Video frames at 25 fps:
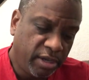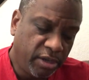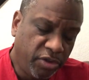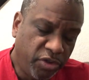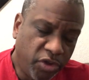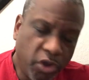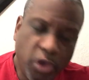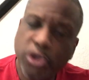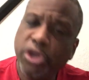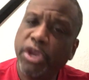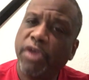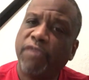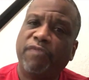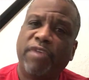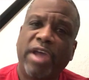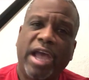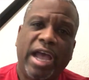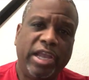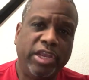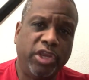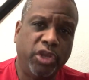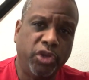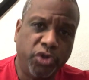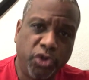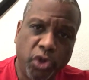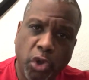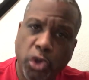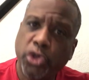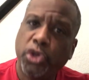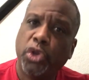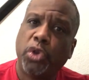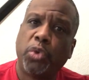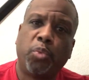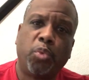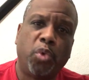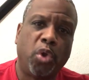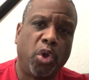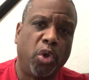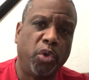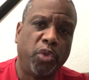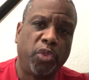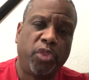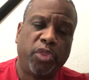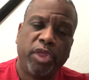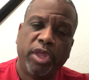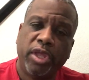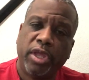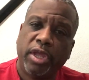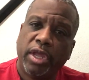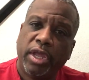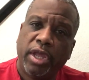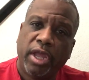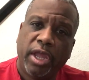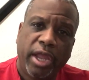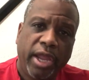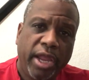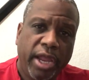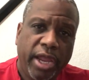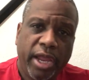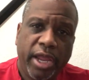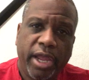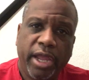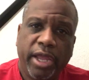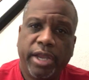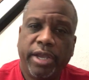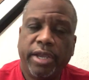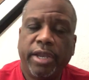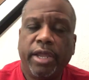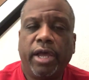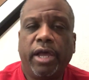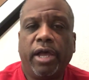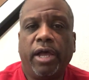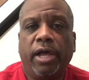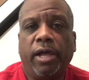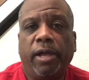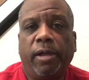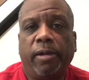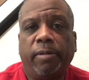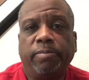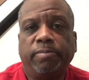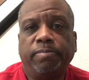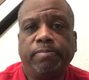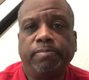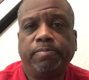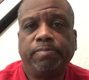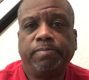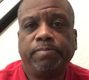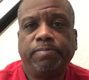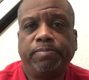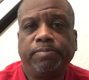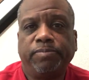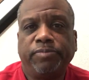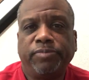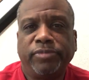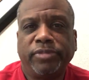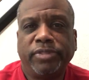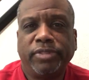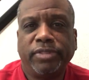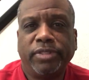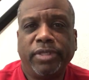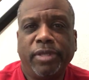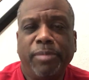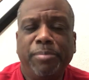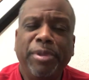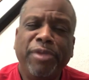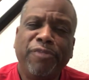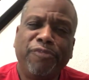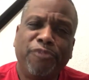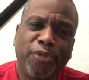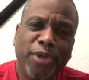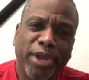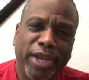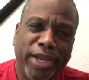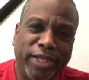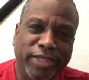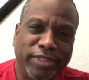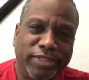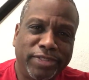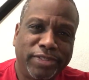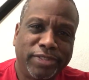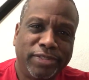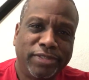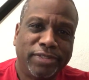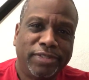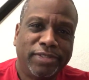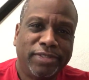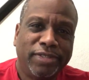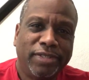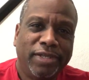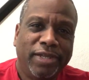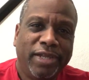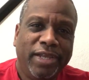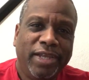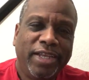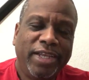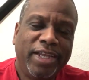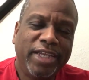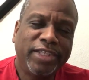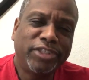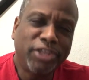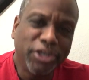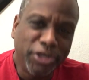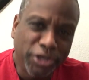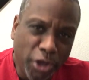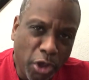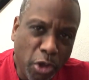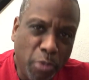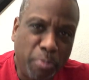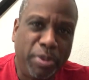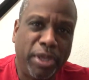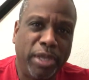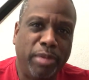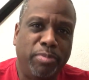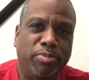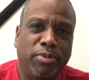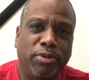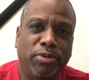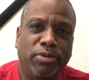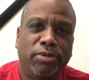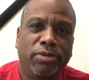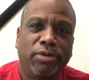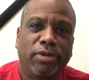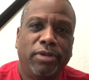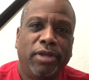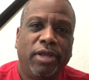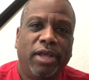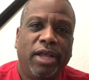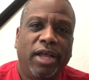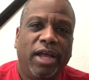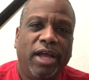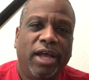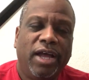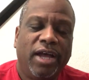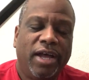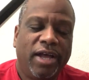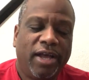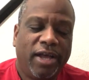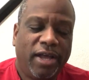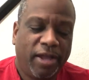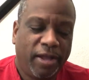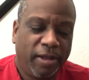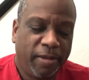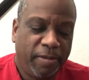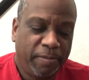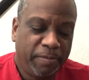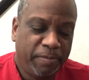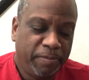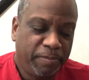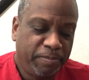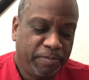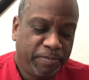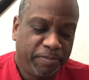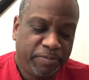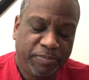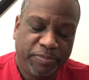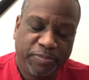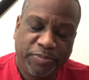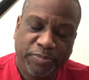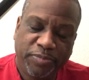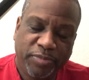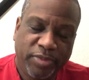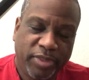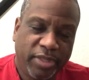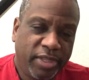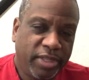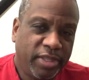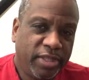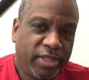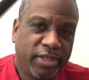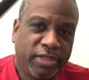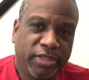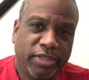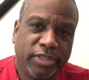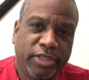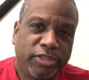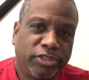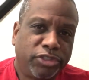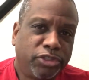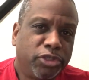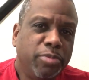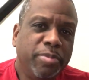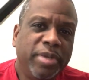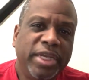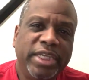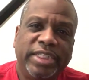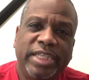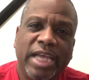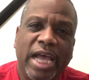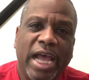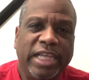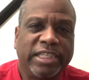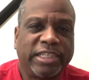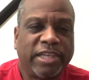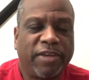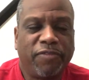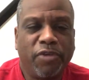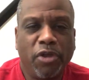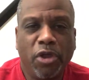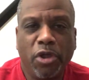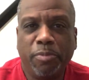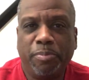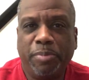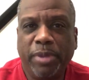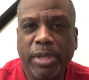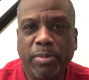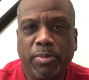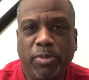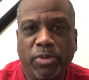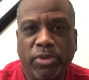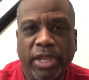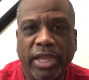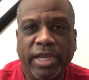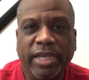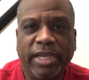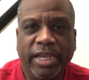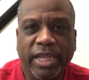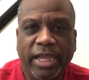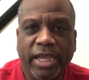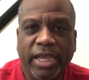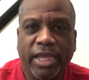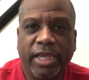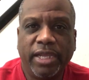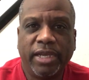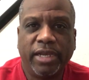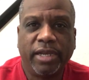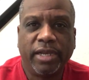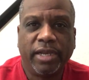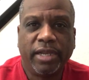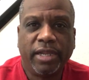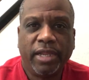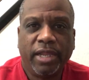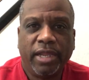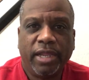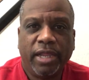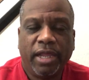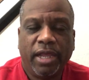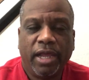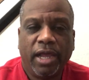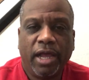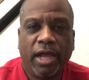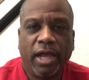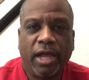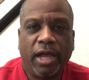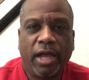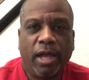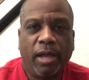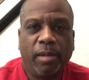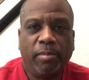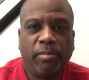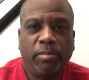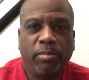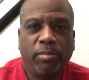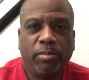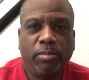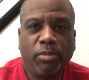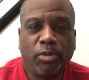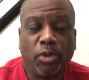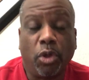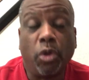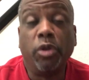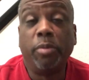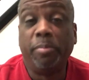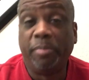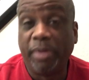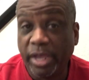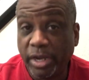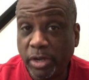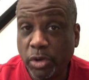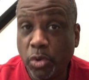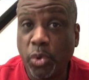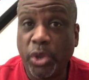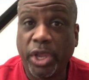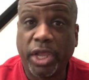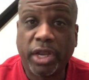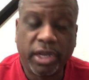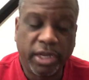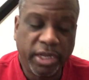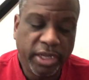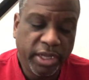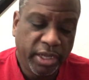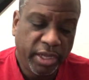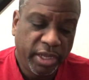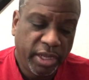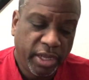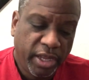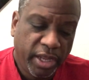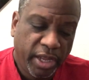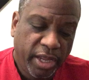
know your value, know your worth and um, and be friends. Get to know people. Um, there's too many times I've heard people that did um, go to bed quickly,